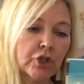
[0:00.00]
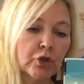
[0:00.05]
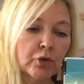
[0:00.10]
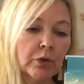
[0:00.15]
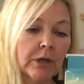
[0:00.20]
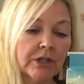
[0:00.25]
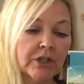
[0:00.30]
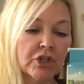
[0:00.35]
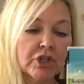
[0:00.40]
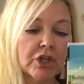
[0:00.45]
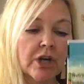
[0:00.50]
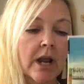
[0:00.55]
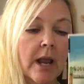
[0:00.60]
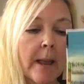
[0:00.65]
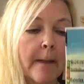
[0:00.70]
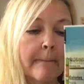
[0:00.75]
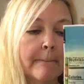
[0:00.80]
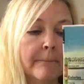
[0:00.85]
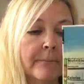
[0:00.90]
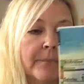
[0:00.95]
Crunch
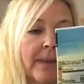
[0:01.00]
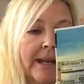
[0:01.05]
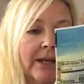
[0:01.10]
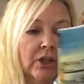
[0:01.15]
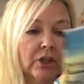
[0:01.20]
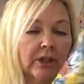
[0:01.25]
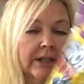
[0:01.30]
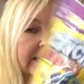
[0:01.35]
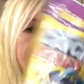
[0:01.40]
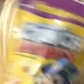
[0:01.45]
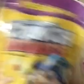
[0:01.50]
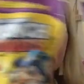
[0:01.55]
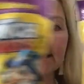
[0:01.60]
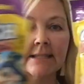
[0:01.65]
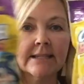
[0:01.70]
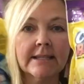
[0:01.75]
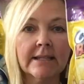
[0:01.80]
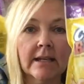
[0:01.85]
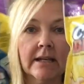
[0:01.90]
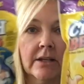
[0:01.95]

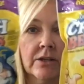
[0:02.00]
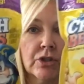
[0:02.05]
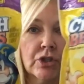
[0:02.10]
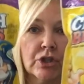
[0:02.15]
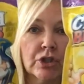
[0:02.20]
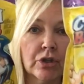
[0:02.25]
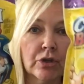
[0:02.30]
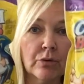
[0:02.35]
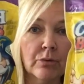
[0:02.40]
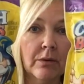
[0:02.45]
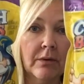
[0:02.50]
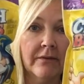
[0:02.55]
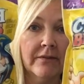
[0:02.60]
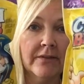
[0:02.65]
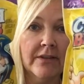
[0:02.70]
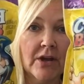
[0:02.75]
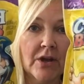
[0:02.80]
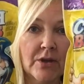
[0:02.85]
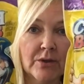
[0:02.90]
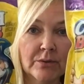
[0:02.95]
Berries. I got two of
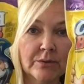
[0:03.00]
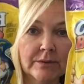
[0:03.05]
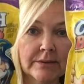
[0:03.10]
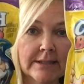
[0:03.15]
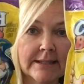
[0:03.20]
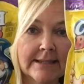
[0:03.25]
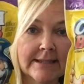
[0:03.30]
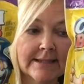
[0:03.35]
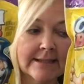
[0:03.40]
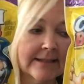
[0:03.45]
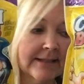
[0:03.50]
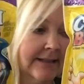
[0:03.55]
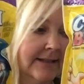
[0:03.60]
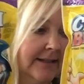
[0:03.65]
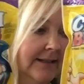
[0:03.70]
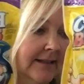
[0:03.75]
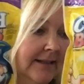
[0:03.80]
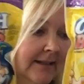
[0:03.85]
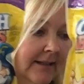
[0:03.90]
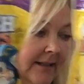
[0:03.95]
those.
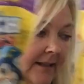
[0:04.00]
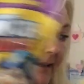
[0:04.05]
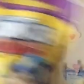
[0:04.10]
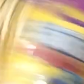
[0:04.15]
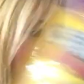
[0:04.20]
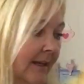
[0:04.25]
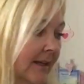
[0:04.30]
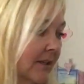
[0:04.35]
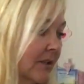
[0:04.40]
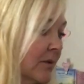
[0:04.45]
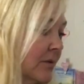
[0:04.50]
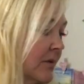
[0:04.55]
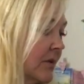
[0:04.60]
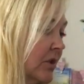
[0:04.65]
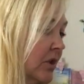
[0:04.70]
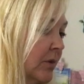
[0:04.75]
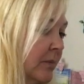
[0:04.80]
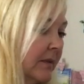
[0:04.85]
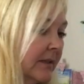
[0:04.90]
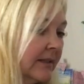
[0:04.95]
So
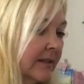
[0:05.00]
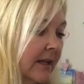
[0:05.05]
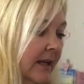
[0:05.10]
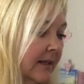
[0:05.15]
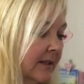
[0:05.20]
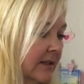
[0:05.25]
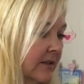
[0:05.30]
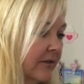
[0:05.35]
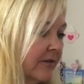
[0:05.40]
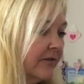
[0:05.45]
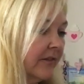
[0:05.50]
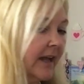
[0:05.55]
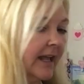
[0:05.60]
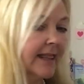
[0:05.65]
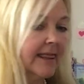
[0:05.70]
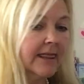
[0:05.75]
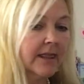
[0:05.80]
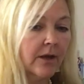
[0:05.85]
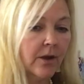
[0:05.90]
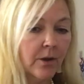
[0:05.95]
super excited to
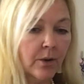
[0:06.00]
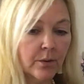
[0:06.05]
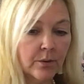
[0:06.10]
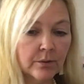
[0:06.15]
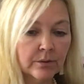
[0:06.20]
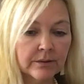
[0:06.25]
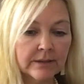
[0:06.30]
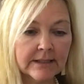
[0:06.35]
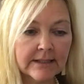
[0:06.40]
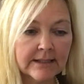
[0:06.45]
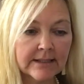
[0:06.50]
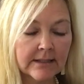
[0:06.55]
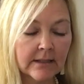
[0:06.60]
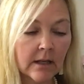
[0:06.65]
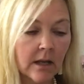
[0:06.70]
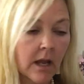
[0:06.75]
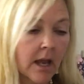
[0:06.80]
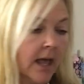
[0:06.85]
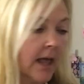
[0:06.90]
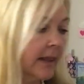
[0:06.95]
find those.
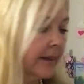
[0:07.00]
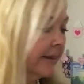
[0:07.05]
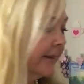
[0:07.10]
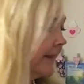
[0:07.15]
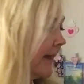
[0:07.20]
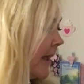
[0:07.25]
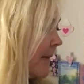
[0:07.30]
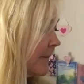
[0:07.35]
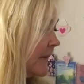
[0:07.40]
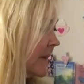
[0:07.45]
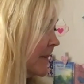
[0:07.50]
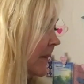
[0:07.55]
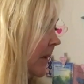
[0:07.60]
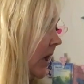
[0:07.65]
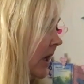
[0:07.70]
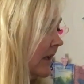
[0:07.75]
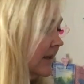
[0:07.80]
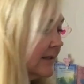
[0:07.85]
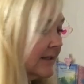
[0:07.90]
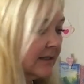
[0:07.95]
Let me
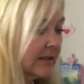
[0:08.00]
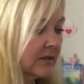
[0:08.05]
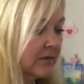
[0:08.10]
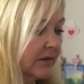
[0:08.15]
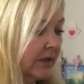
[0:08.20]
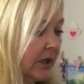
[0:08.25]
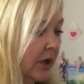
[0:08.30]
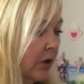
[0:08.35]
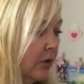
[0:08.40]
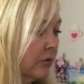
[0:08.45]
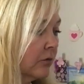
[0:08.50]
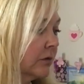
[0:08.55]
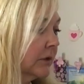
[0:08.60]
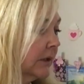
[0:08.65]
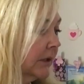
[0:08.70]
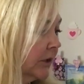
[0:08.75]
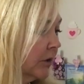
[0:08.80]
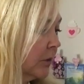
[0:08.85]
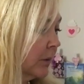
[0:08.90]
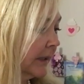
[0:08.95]
pause this video really
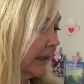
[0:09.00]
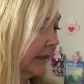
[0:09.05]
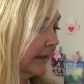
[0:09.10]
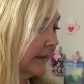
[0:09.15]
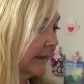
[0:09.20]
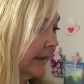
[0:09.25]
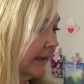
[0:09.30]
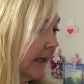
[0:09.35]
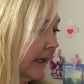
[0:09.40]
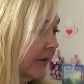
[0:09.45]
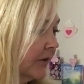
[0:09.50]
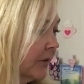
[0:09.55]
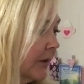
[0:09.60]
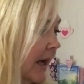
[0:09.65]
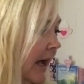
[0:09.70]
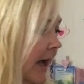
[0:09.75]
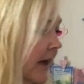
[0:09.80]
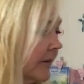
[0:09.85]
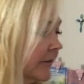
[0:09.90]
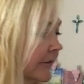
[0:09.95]
quickly. I do
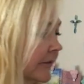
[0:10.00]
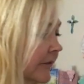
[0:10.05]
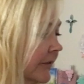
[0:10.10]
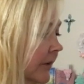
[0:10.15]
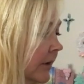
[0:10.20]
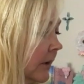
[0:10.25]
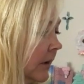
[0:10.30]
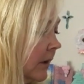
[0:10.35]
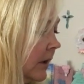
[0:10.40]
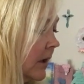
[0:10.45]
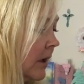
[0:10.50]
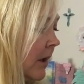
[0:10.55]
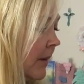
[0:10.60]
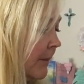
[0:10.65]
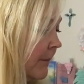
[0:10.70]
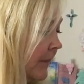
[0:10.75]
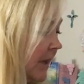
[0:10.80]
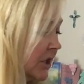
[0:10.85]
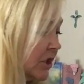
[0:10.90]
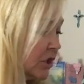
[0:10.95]
have
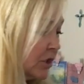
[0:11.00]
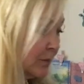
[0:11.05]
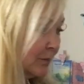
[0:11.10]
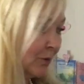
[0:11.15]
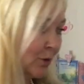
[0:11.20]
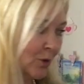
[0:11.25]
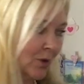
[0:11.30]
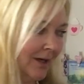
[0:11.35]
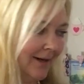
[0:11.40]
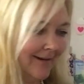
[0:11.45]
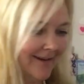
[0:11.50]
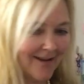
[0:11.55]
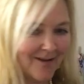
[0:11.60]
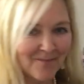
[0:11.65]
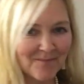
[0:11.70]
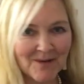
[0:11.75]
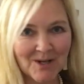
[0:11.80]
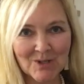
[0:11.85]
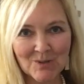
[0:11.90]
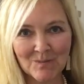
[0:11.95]
much more,
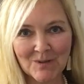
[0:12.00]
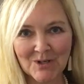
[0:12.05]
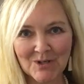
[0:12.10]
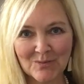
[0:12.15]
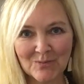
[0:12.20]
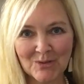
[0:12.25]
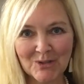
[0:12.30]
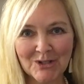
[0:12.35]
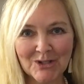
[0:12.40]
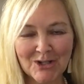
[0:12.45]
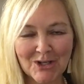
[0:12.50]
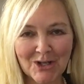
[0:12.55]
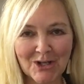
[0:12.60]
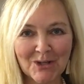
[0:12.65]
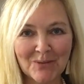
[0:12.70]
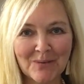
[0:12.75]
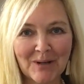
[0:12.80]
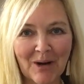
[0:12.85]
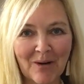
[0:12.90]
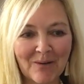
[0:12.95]
much, much more to show you,
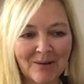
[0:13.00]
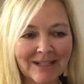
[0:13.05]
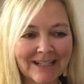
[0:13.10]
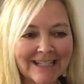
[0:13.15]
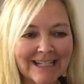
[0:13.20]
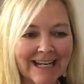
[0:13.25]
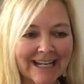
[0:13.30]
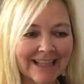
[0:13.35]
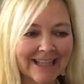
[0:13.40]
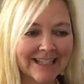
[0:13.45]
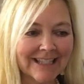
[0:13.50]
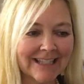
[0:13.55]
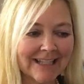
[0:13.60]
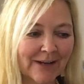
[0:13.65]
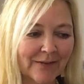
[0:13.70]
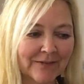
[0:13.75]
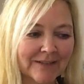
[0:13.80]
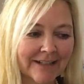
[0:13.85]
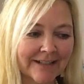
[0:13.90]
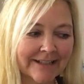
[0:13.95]
but I want to take this
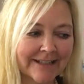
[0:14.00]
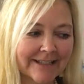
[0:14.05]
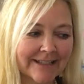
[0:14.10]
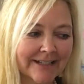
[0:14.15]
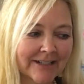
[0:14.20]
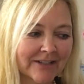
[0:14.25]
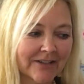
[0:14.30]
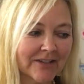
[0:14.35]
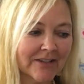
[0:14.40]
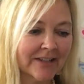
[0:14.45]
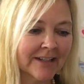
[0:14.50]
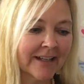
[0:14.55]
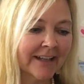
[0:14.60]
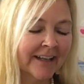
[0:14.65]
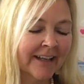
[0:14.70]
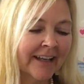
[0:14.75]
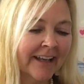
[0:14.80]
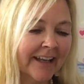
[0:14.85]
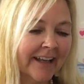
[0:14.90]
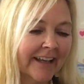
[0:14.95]
stuff downstairs,
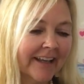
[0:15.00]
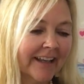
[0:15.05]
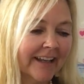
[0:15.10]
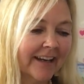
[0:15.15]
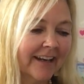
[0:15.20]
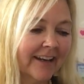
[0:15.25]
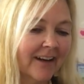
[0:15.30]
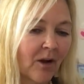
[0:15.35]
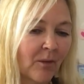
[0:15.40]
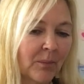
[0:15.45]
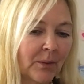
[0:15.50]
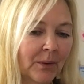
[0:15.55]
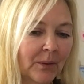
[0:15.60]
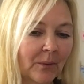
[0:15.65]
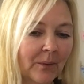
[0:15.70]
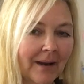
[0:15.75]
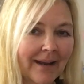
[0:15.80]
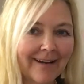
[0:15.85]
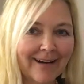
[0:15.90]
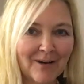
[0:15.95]
get it all put
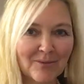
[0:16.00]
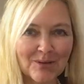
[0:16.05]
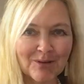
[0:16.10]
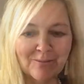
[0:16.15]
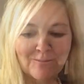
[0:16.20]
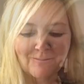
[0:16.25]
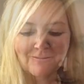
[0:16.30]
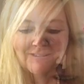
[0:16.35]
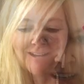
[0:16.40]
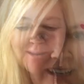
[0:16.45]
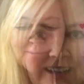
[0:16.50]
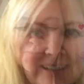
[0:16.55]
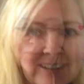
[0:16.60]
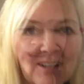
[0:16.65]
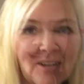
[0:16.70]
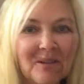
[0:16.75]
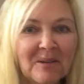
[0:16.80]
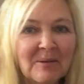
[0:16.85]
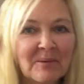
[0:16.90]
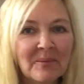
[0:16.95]
away, and I'll be right okay, back. Okay,
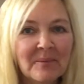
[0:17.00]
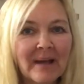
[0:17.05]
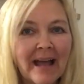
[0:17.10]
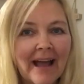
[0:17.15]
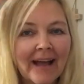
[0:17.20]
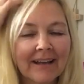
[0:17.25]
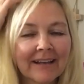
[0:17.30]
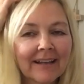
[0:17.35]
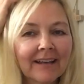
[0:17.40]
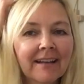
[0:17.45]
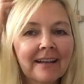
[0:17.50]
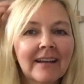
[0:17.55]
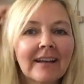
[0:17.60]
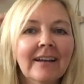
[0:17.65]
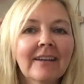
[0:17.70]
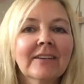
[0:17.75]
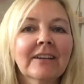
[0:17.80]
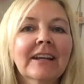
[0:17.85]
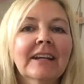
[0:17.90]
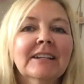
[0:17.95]
y'all, I'm back.
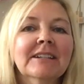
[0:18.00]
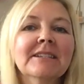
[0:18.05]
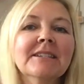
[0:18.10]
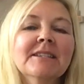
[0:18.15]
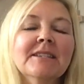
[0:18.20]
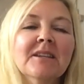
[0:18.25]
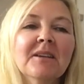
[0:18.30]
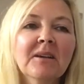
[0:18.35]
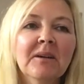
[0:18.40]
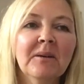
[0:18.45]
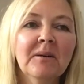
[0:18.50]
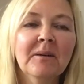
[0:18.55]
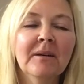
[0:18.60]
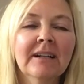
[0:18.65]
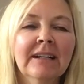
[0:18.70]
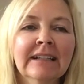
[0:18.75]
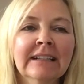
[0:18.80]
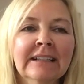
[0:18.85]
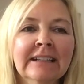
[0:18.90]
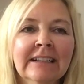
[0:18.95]
Okay, so
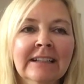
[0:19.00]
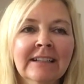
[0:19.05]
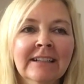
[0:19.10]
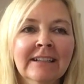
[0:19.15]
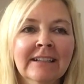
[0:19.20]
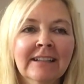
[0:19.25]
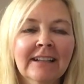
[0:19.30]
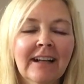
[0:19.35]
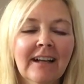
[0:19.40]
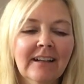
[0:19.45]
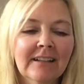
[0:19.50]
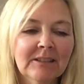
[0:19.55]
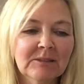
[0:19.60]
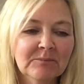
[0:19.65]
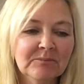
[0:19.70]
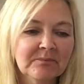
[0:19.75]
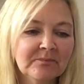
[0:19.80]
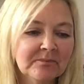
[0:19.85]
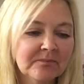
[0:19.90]
um,